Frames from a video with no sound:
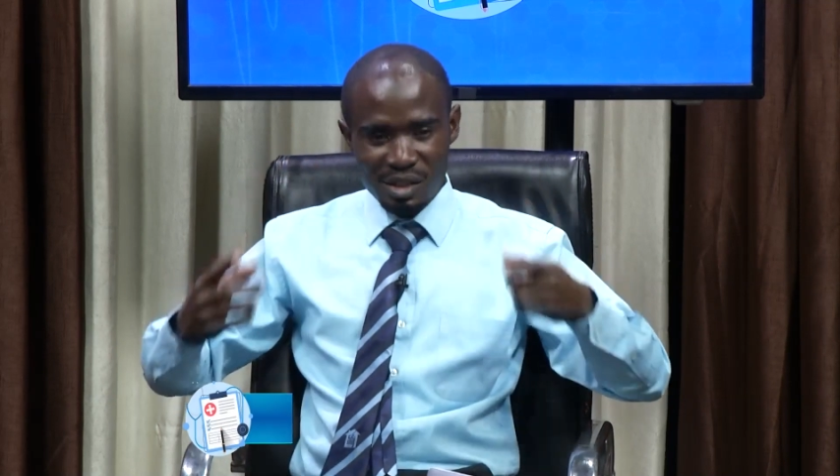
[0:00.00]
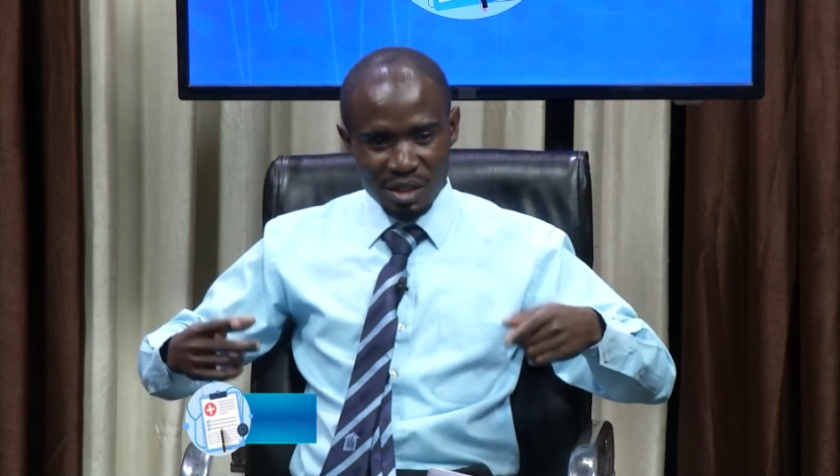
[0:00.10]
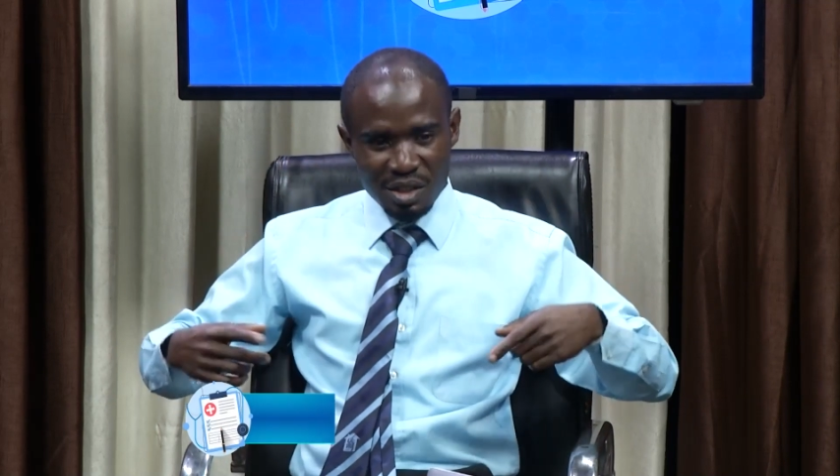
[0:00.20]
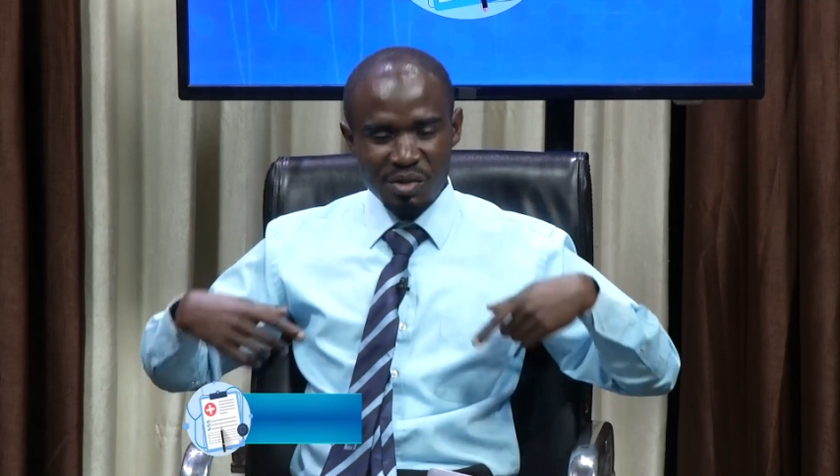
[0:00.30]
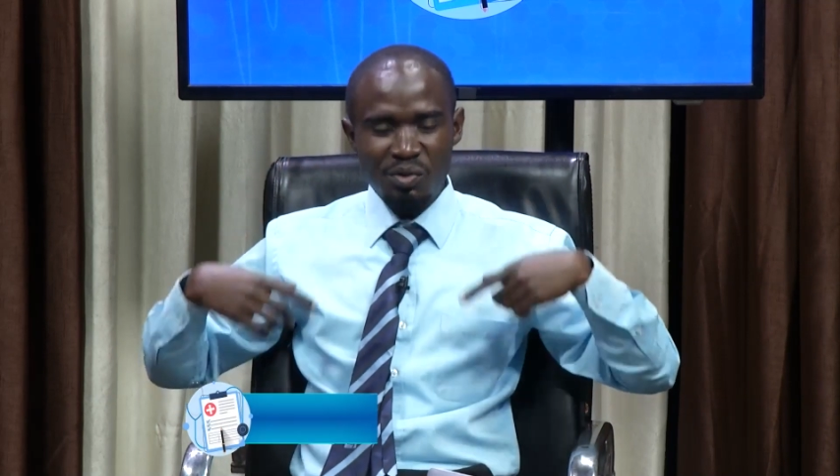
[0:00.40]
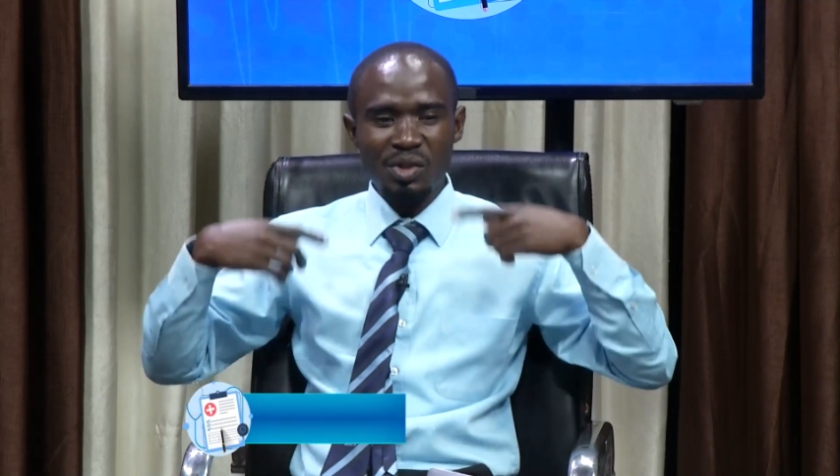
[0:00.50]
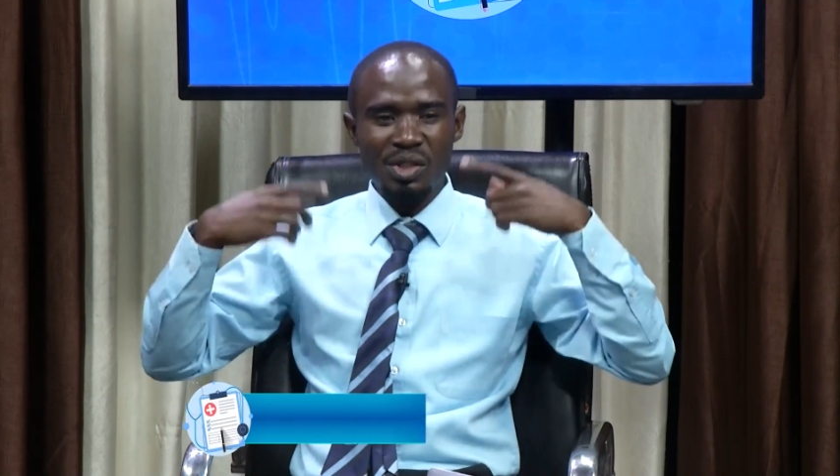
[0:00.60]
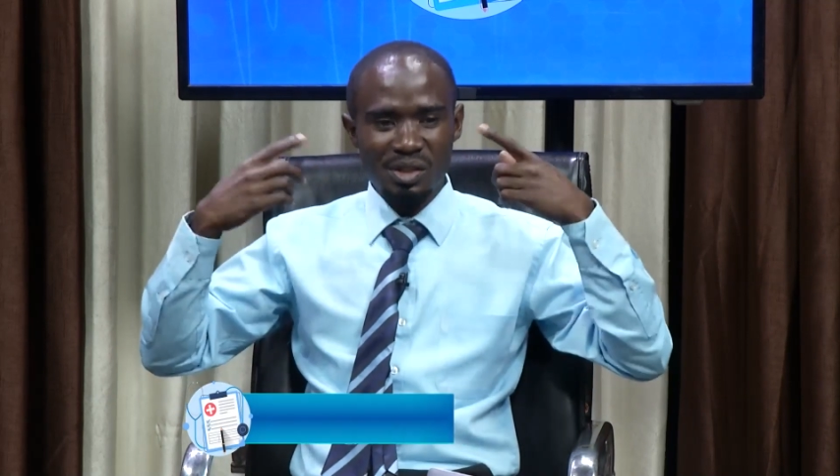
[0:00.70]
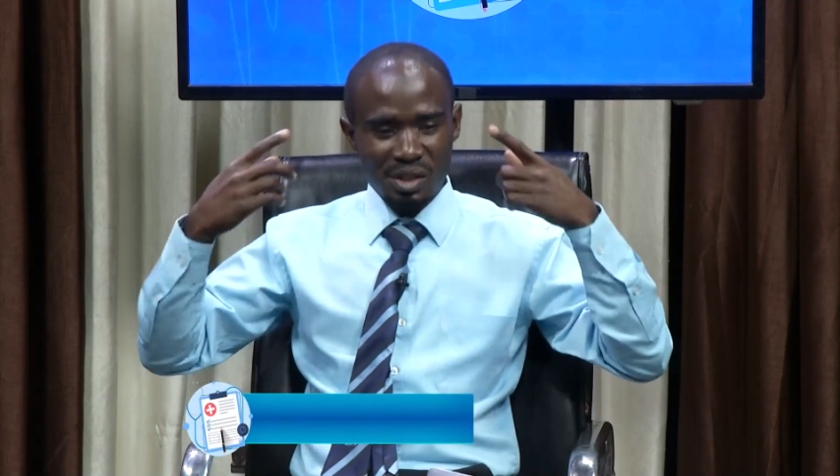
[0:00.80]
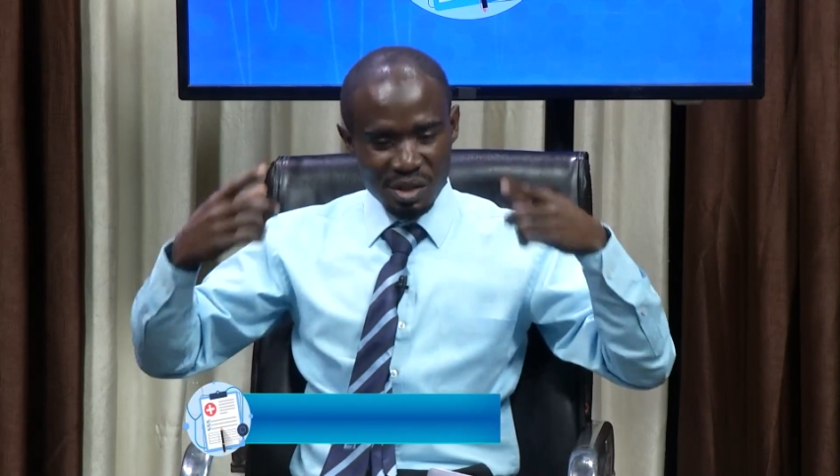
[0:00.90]

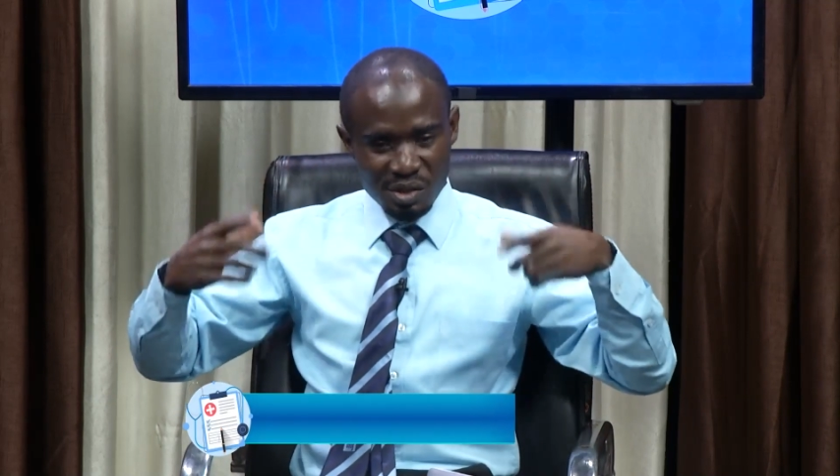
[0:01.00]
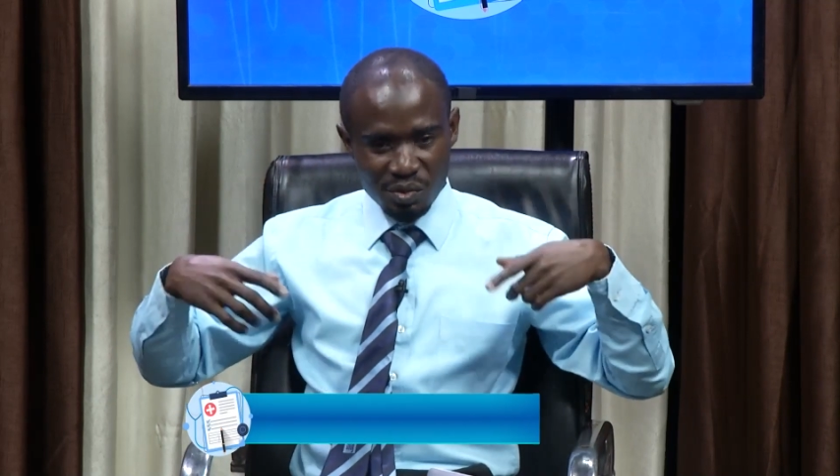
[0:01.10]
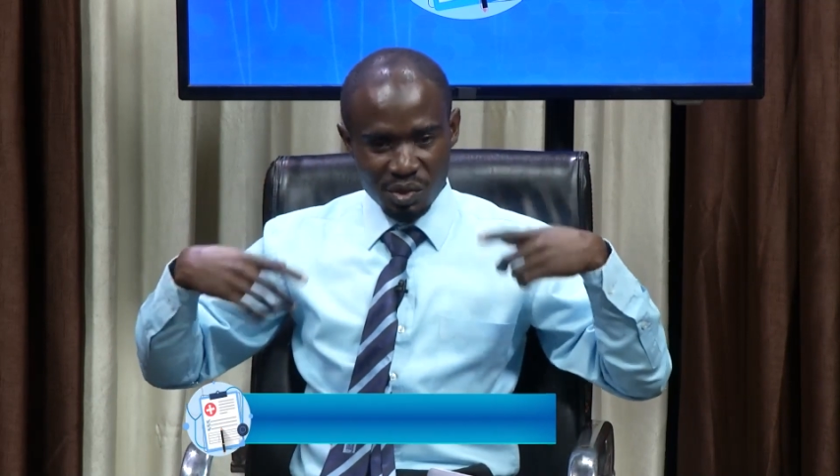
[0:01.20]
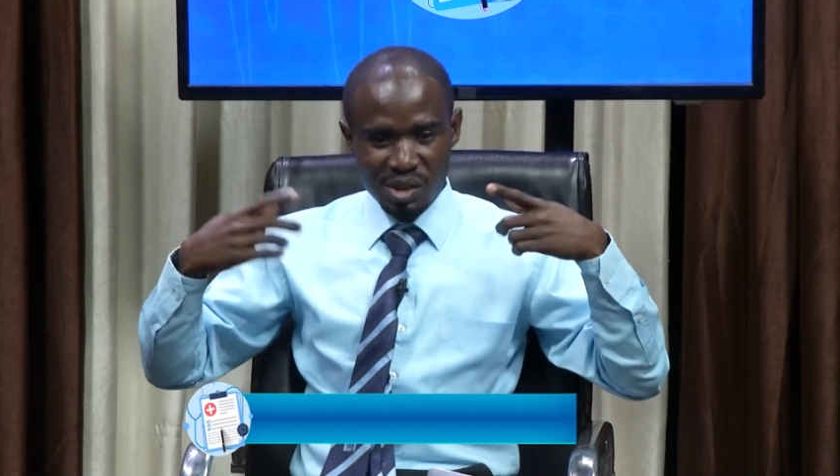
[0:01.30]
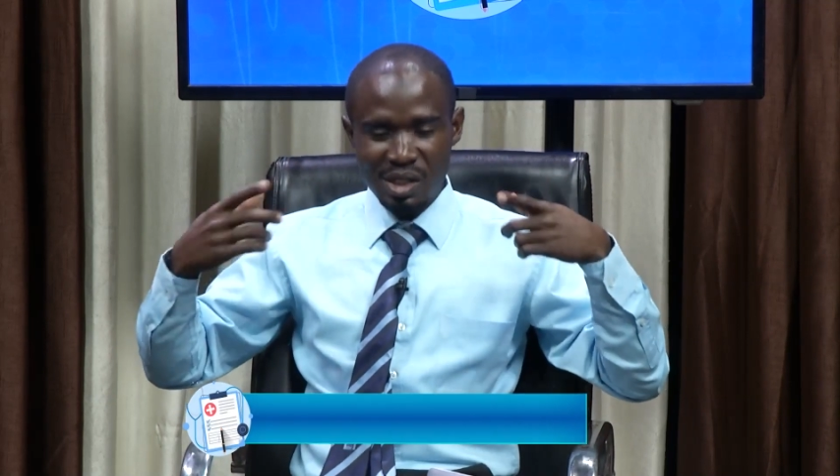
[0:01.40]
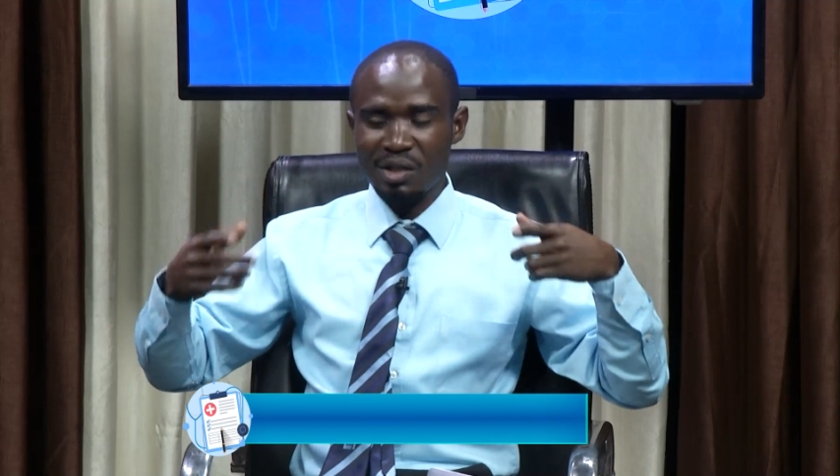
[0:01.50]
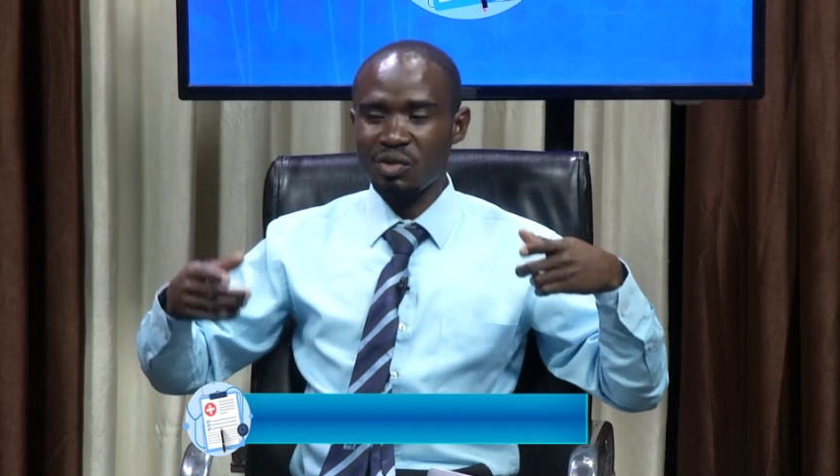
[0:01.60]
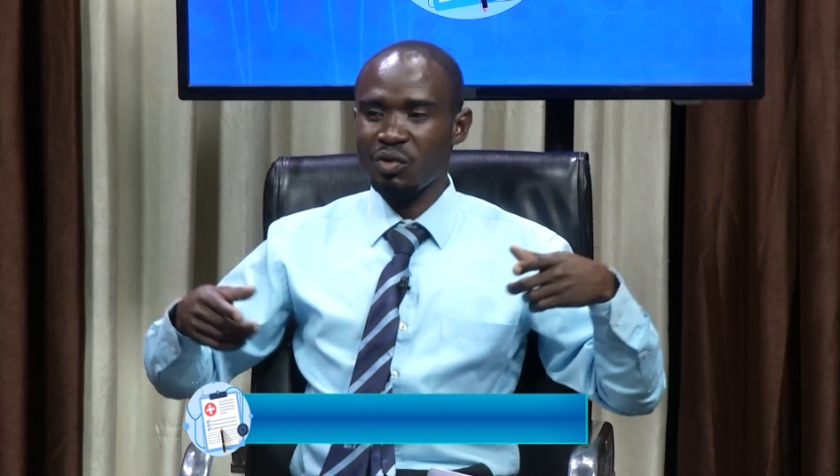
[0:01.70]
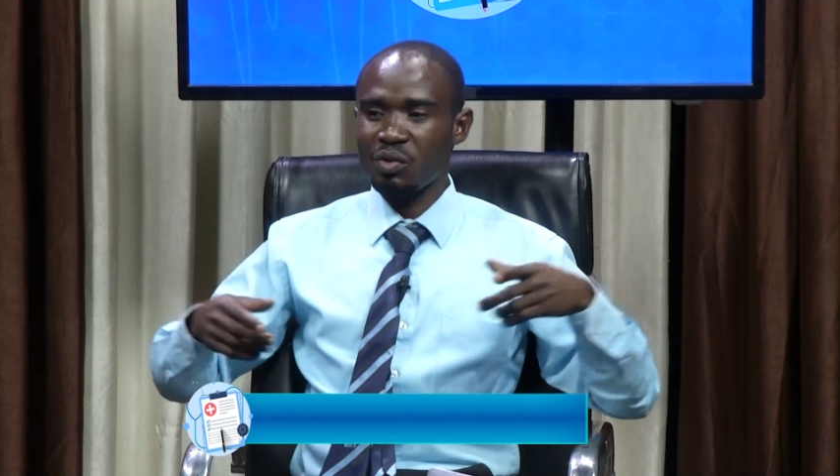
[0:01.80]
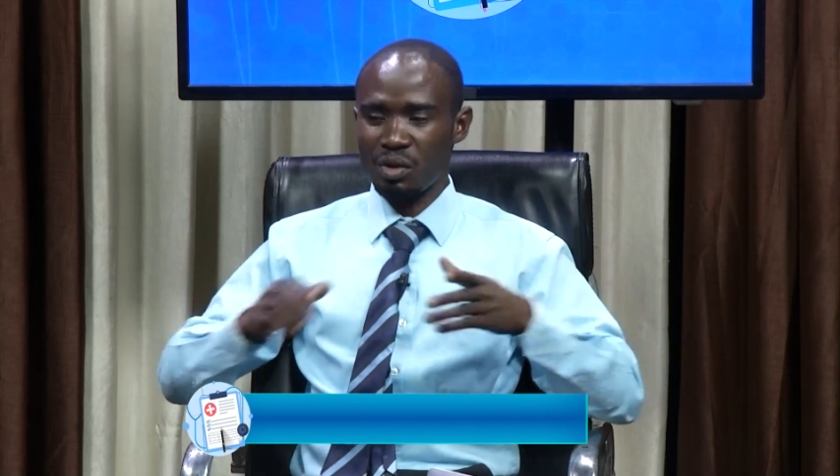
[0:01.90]
increase, and